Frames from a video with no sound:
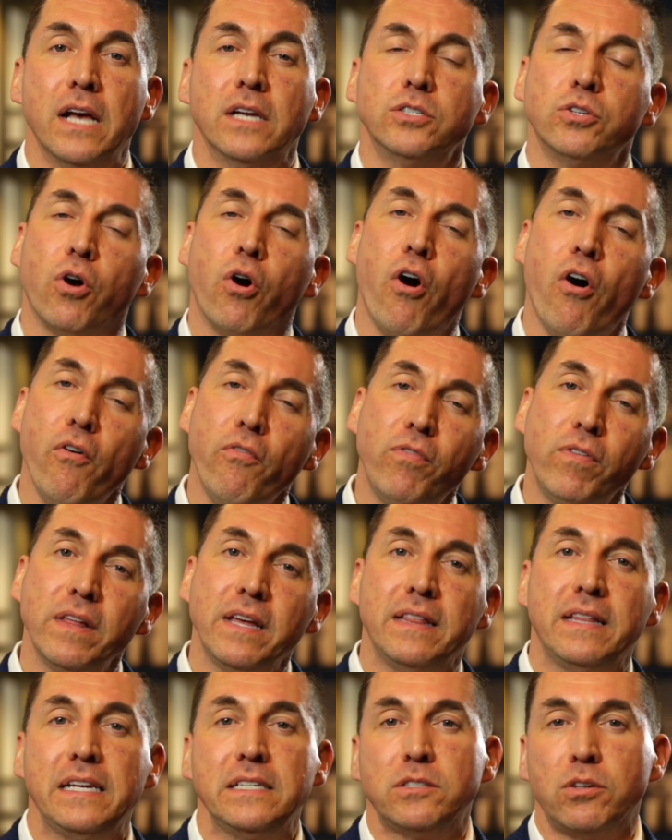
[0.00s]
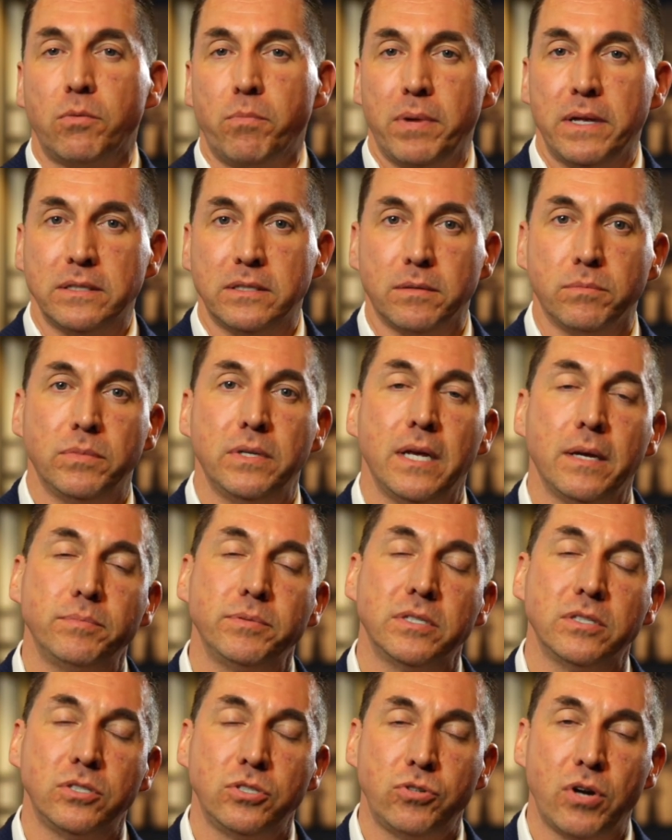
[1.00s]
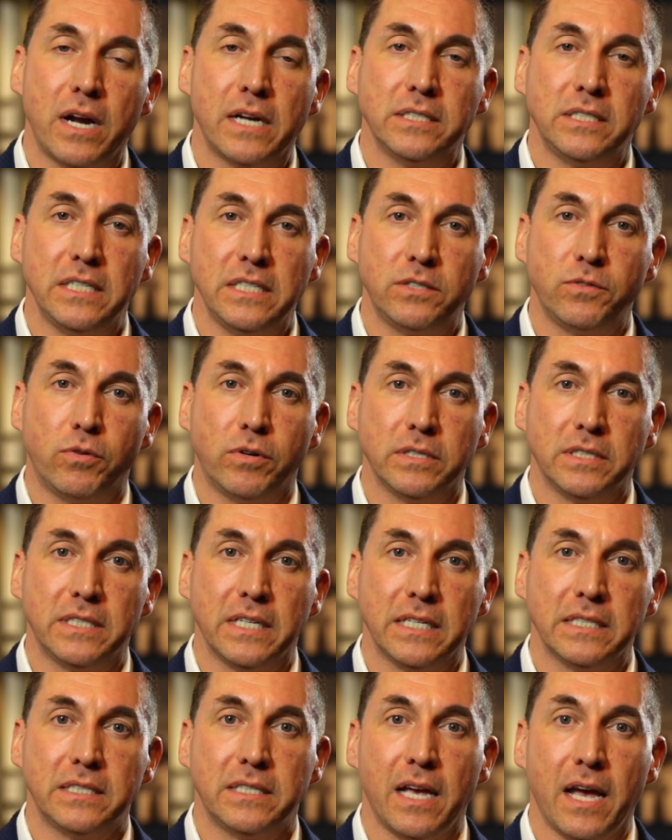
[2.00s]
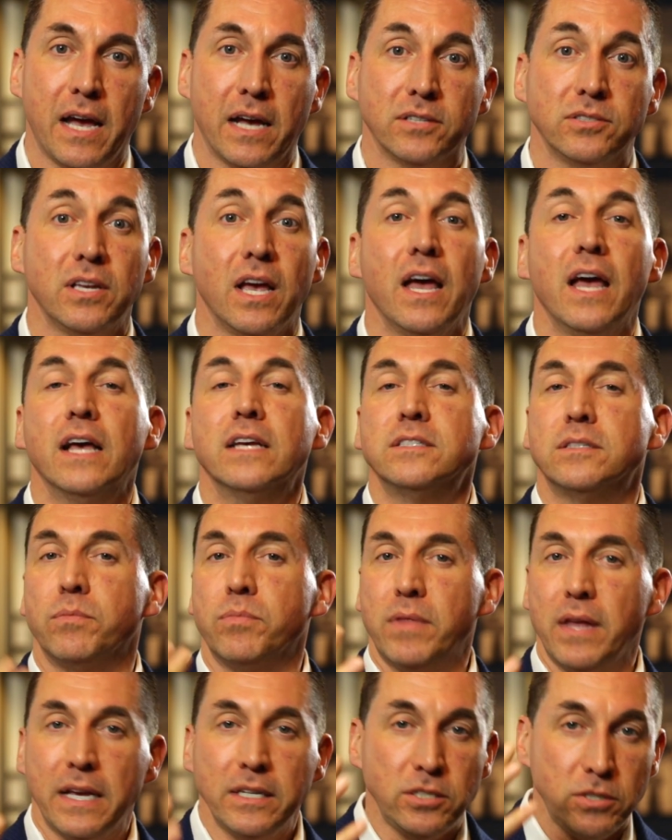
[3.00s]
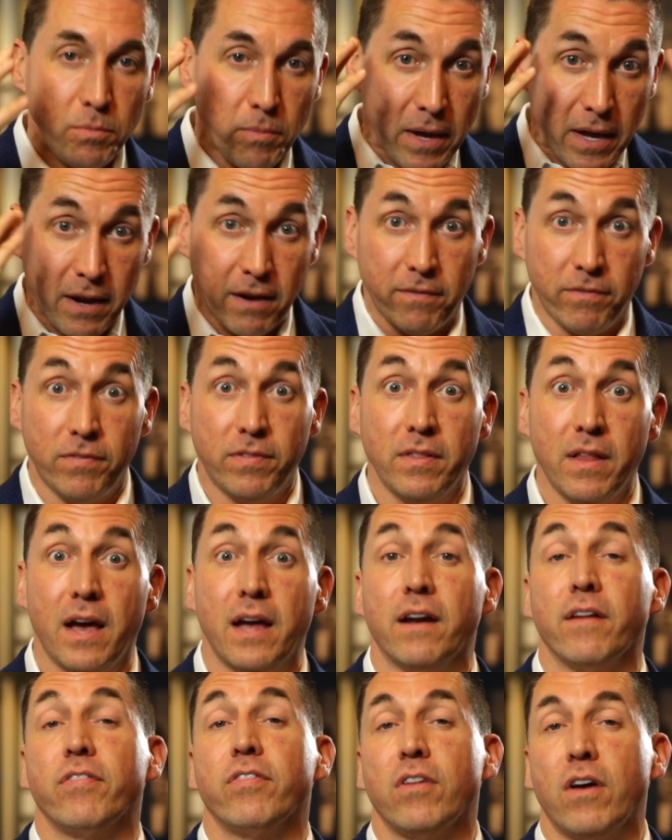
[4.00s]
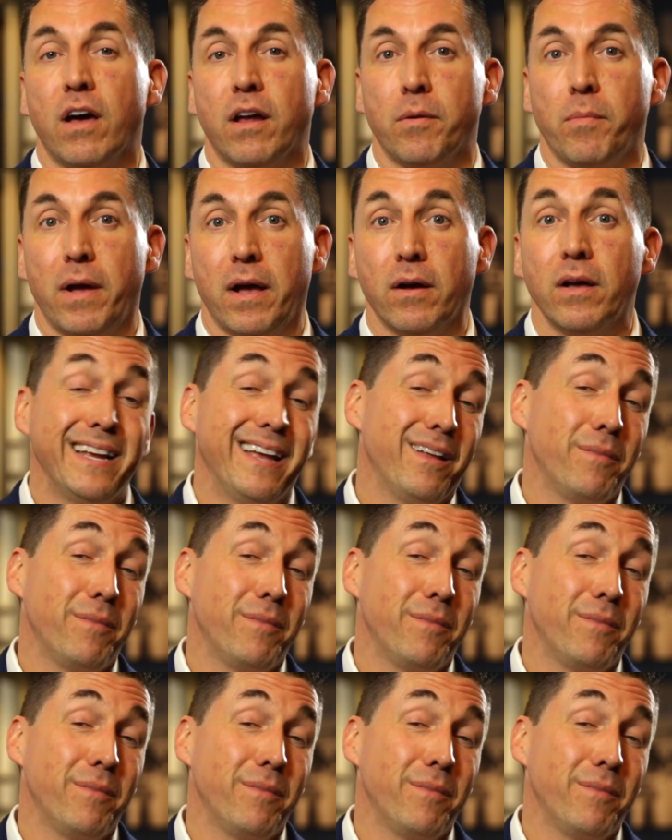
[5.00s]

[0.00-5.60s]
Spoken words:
So hopefully these have been some tips and strategies for success, some things you may have not have thought about.